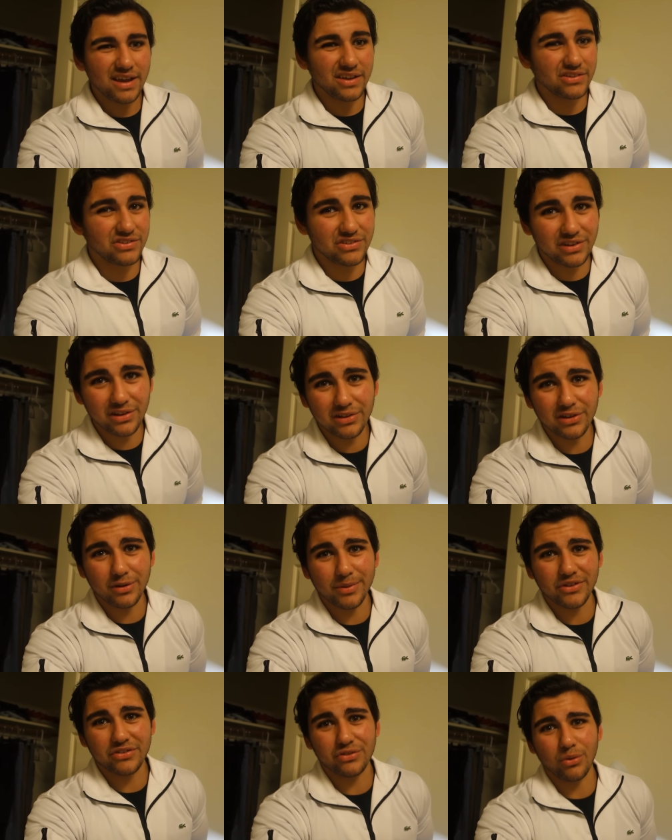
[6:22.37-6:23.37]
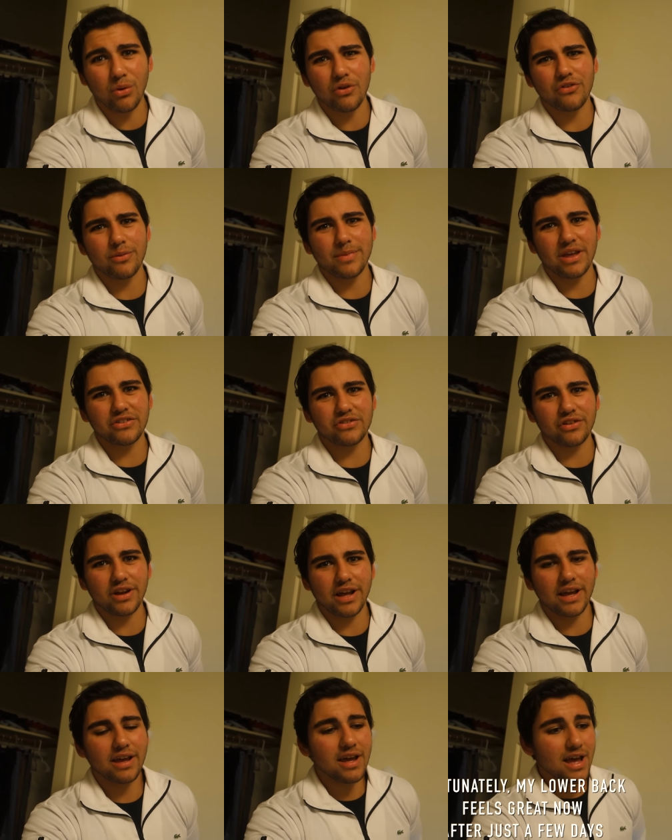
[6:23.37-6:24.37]
is still a little bit sore from
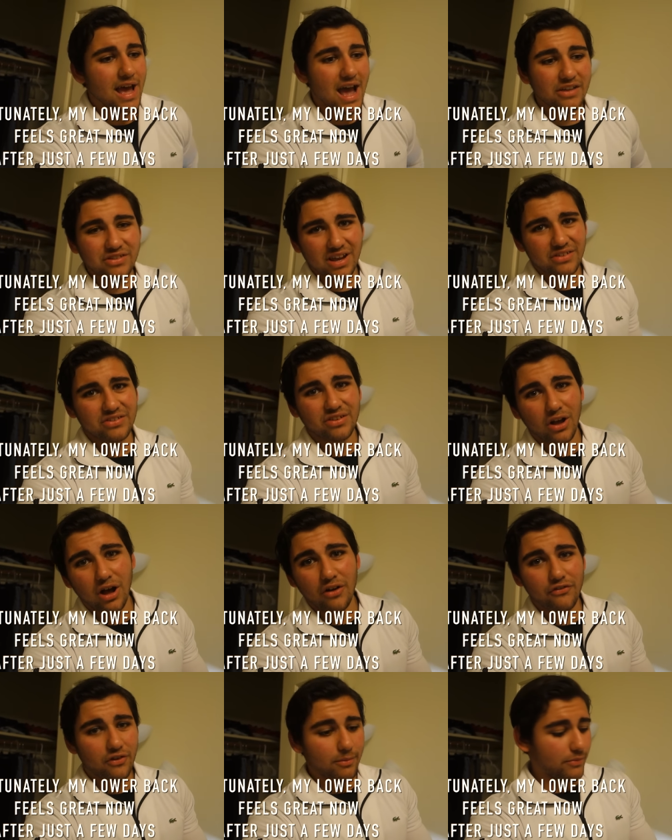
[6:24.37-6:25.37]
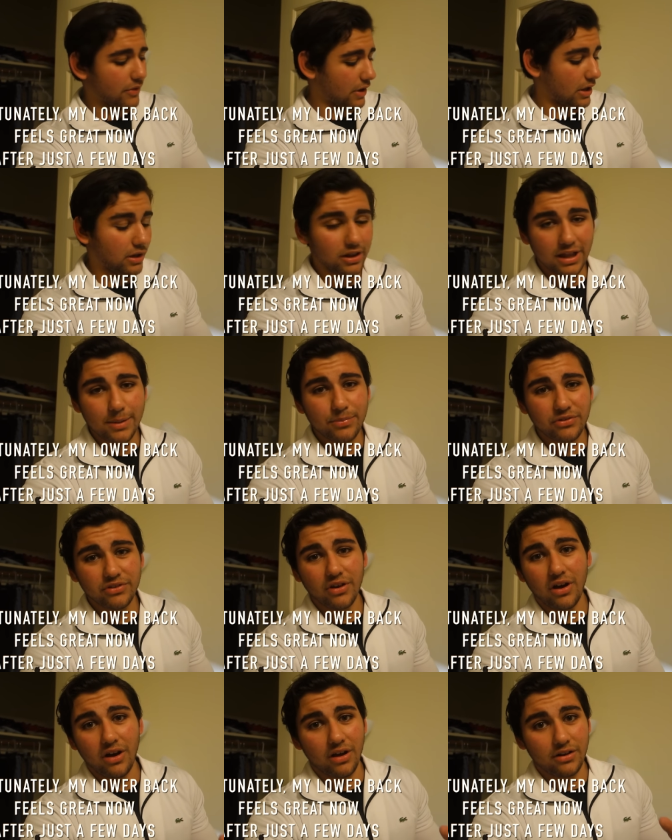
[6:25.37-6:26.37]
yesterday. As you guys saw from the clips
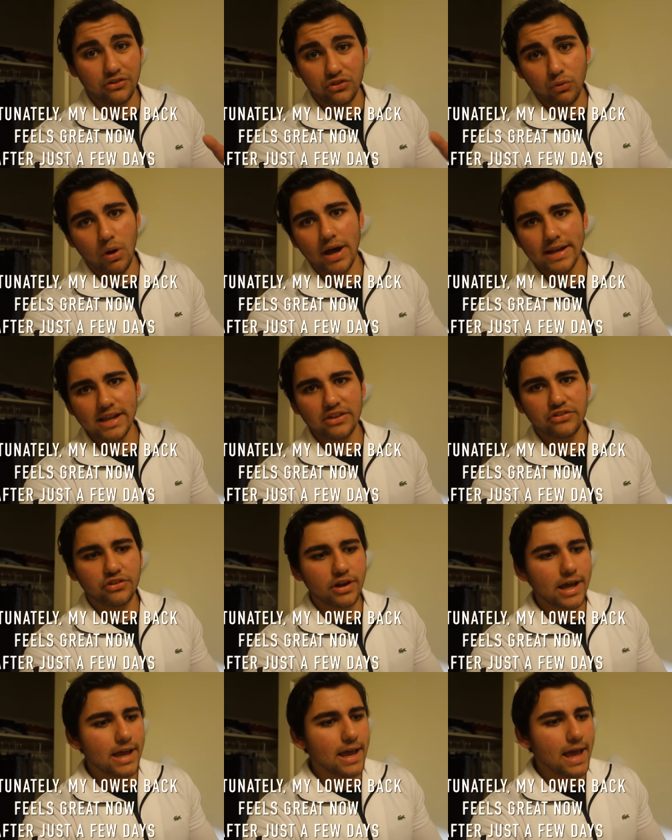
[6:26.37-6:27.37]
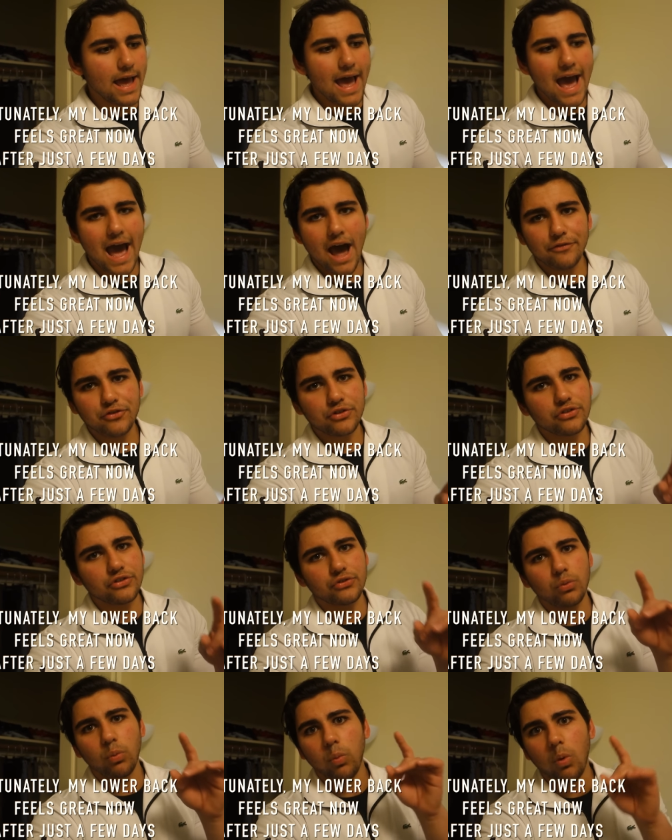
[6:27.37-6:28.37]
on squatting yesterday, after
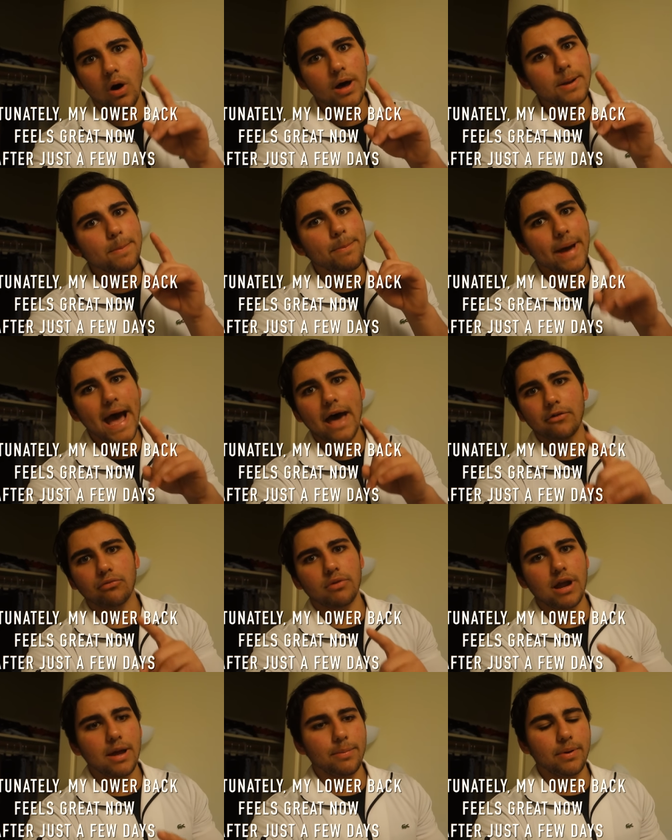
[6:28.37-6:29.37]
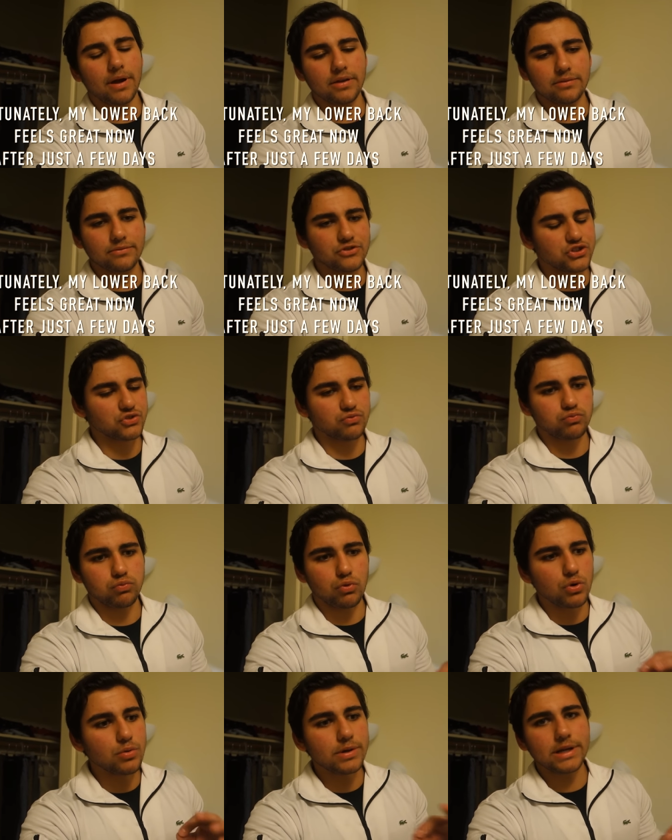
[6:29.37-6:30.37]
just one bad rep, I just
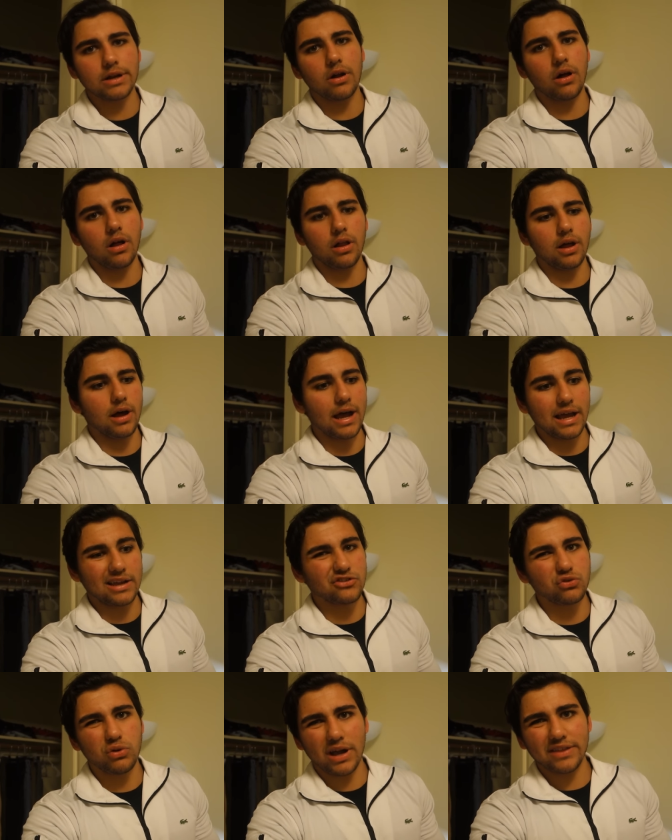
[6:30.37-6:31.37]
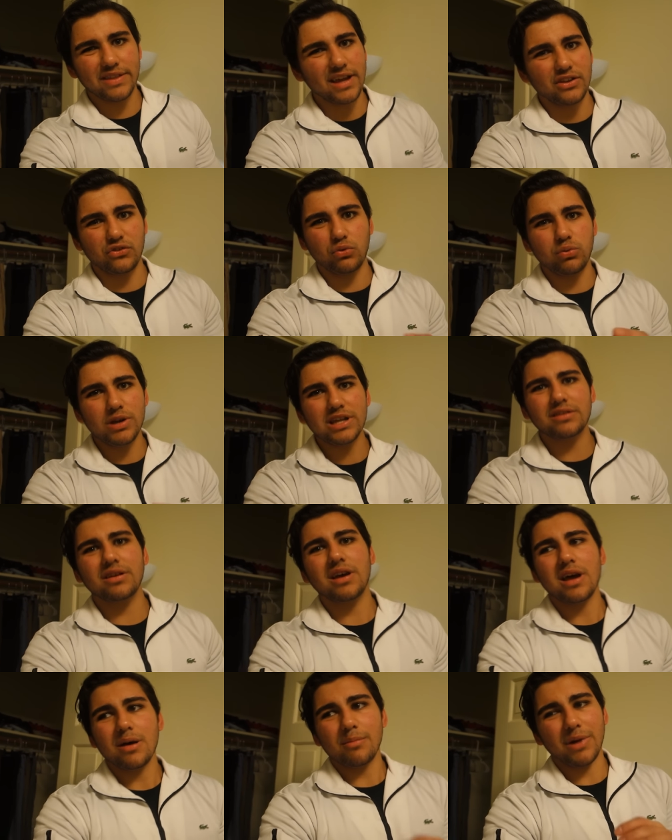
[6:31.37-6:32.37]
ruined it all. Uh, I, t I think I tweaked
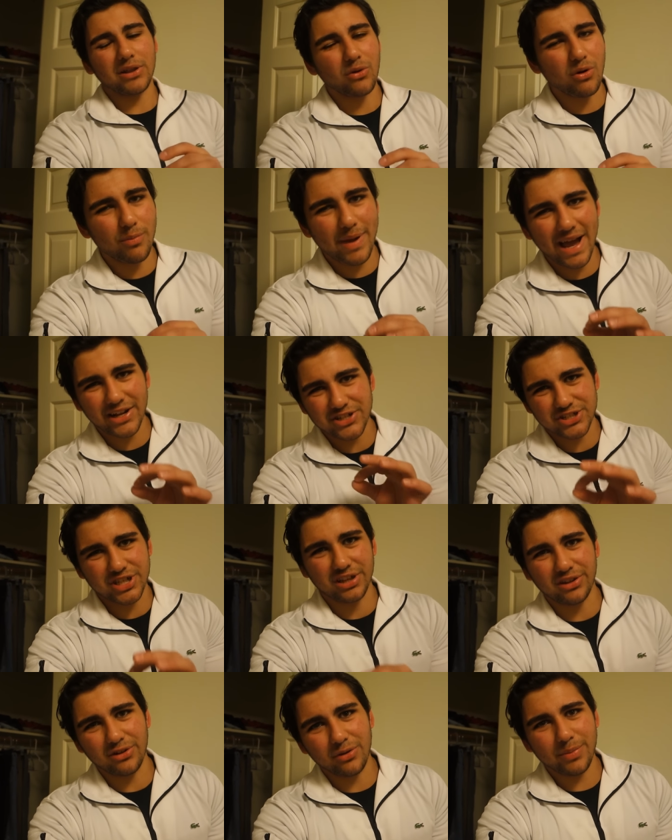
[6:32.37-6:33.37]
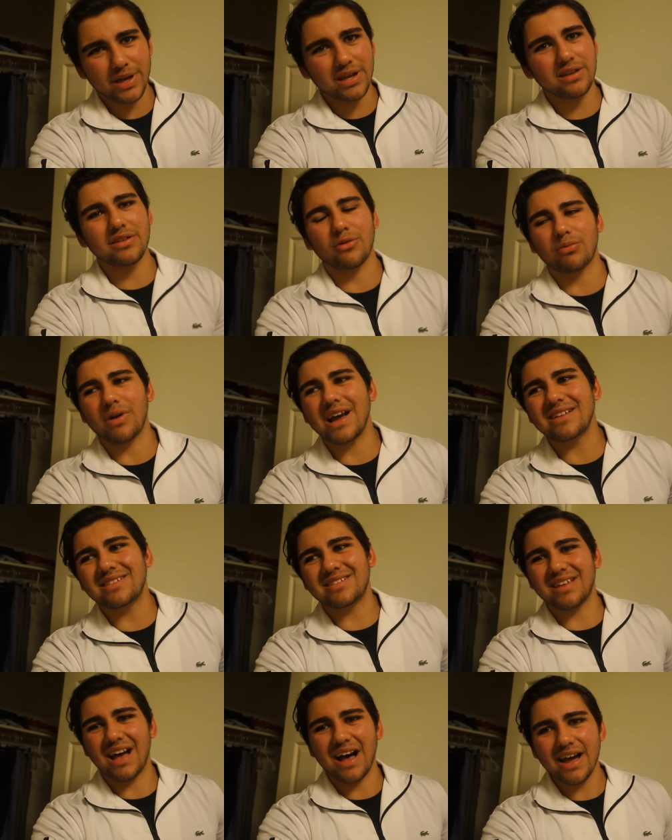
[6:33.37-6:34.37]
my lower back just a little bit. The right
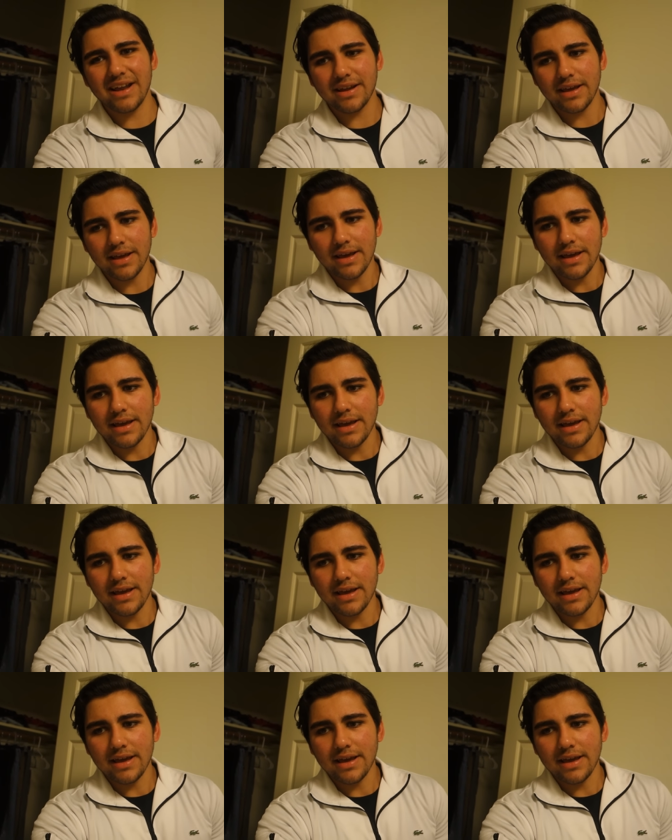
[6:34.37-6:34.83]
side